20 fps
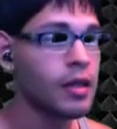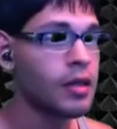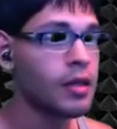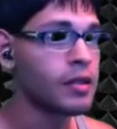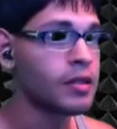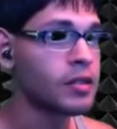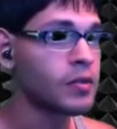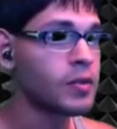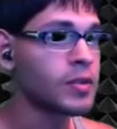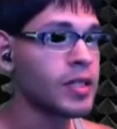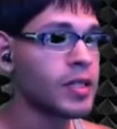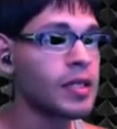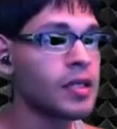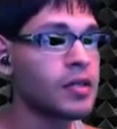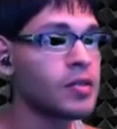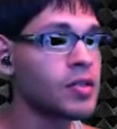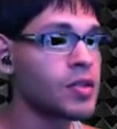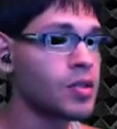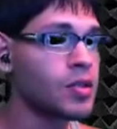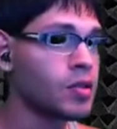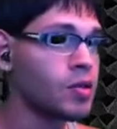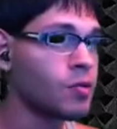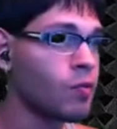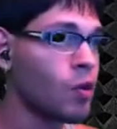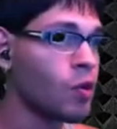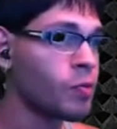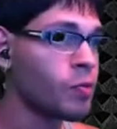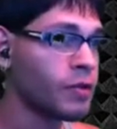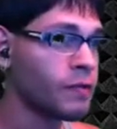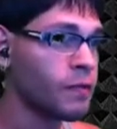This will take you to your
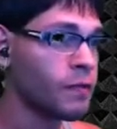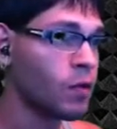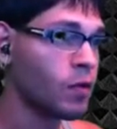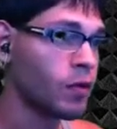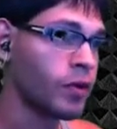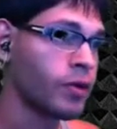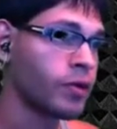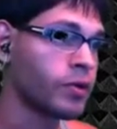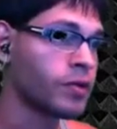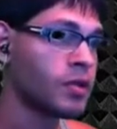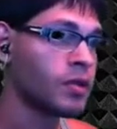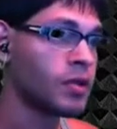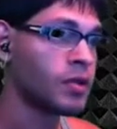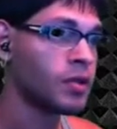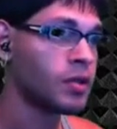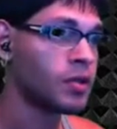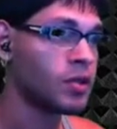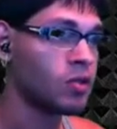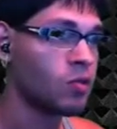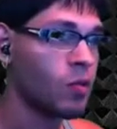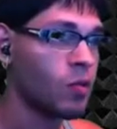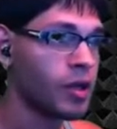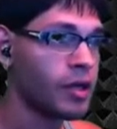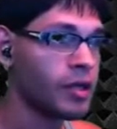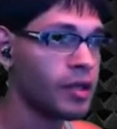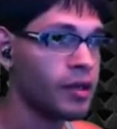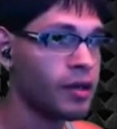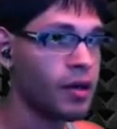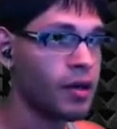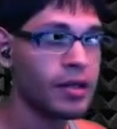roaming folder. You want to
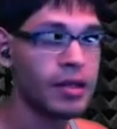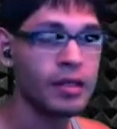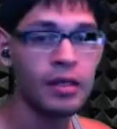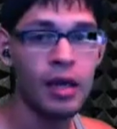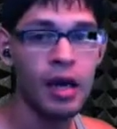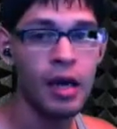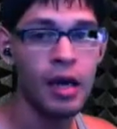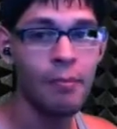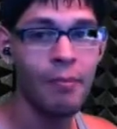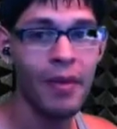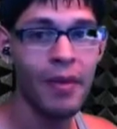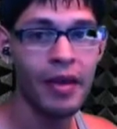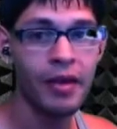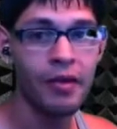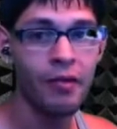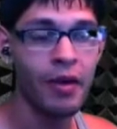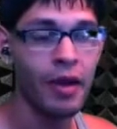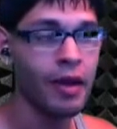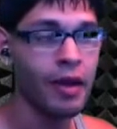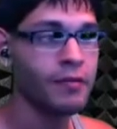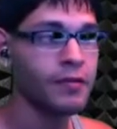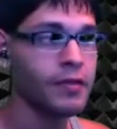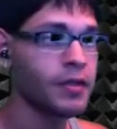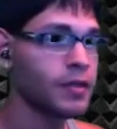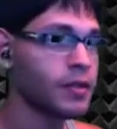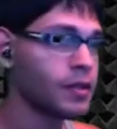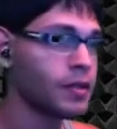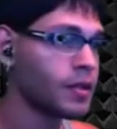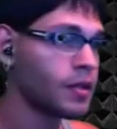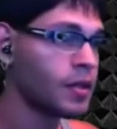click on .minecraft.
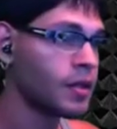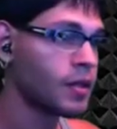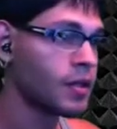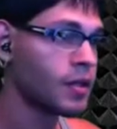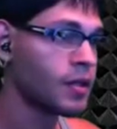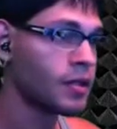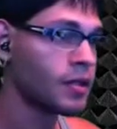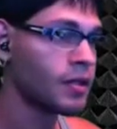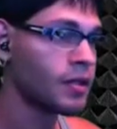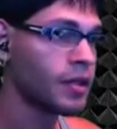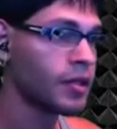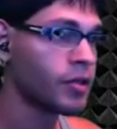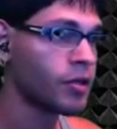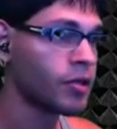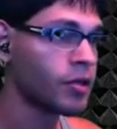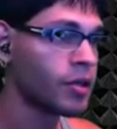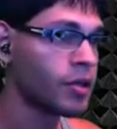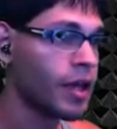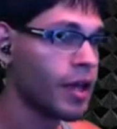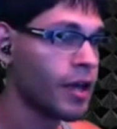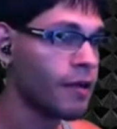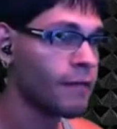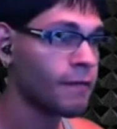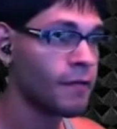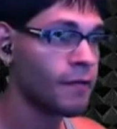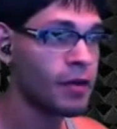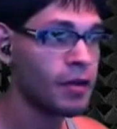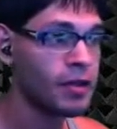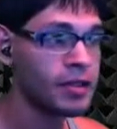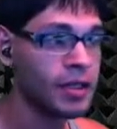Then you're going to have
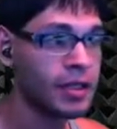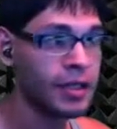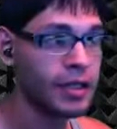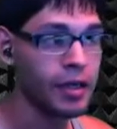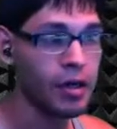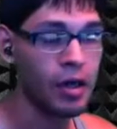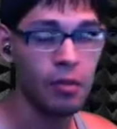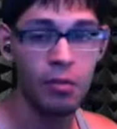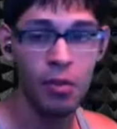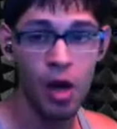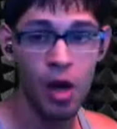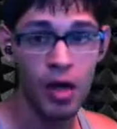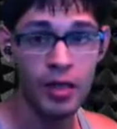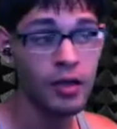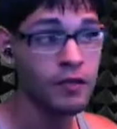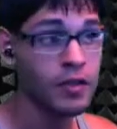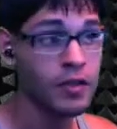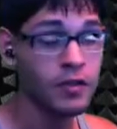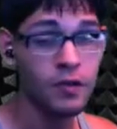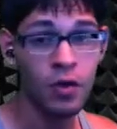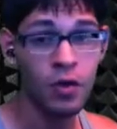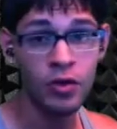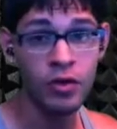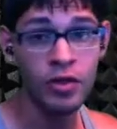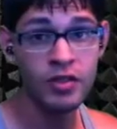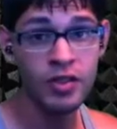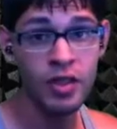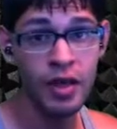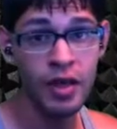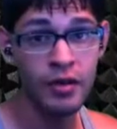to click on mods. This folder
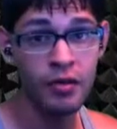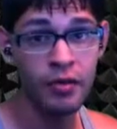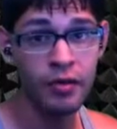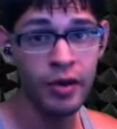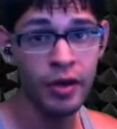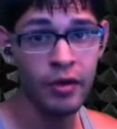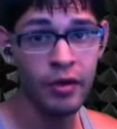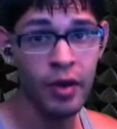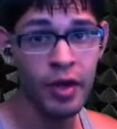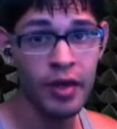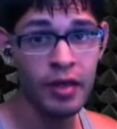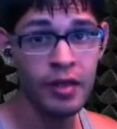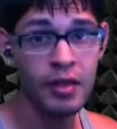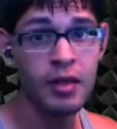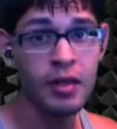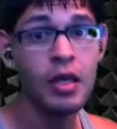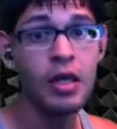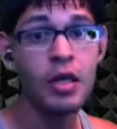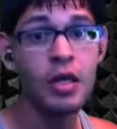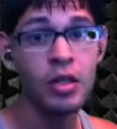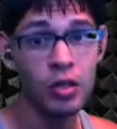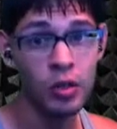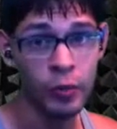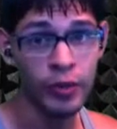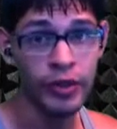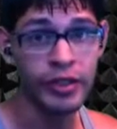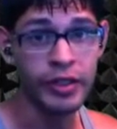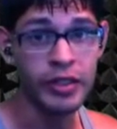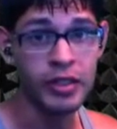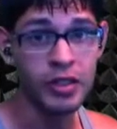is not already created. You
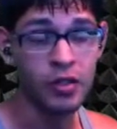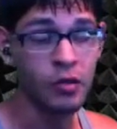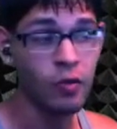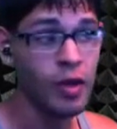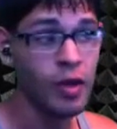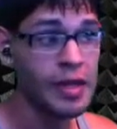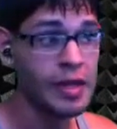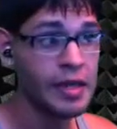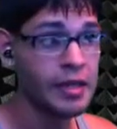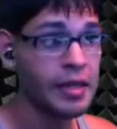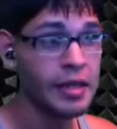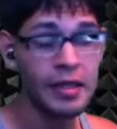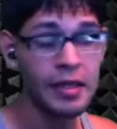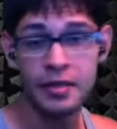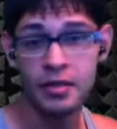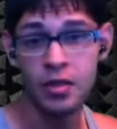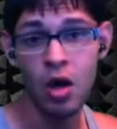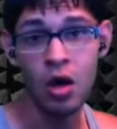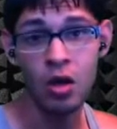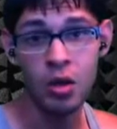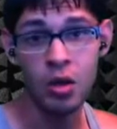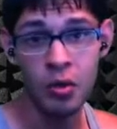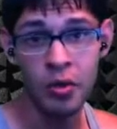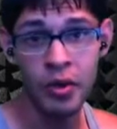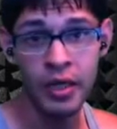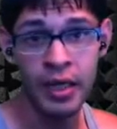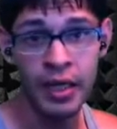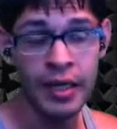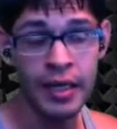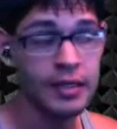will need to create it. It is all
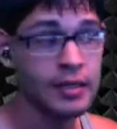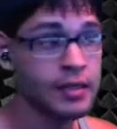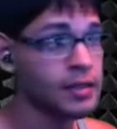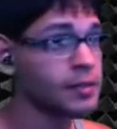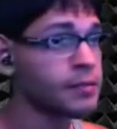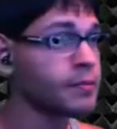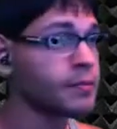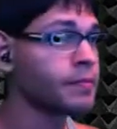lowercase.